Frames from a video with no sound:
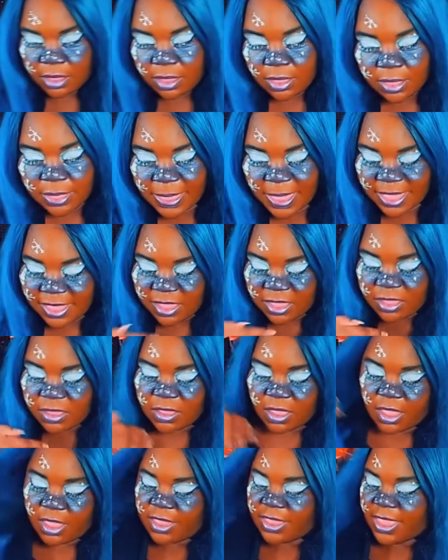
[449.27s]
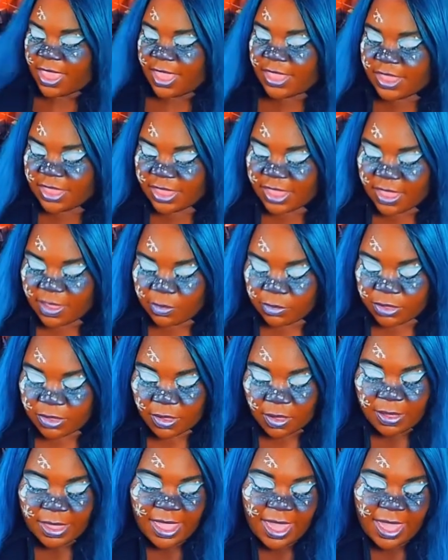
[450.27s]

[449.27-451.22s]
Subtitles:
That is gone, that is out. So I